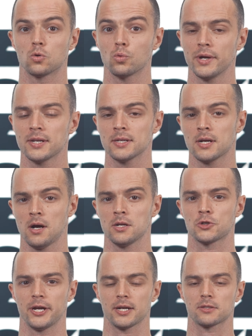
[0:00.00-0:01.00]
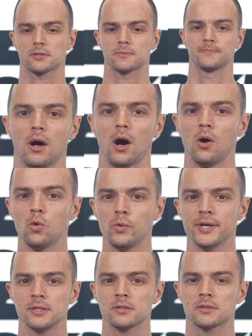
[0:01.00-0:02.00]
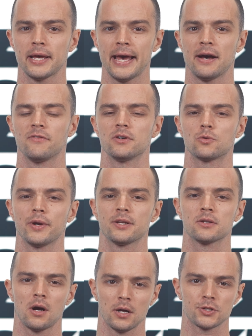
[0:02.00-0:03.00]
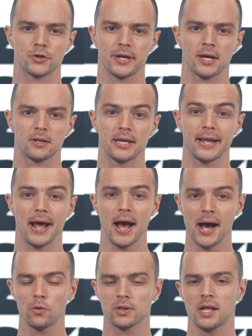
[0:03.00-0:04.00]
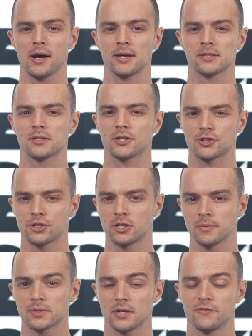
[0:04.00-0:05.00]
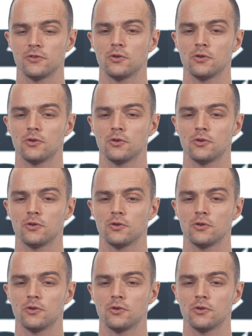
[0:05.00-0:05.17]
Written contracts. Always have a written contract that outlines the terms of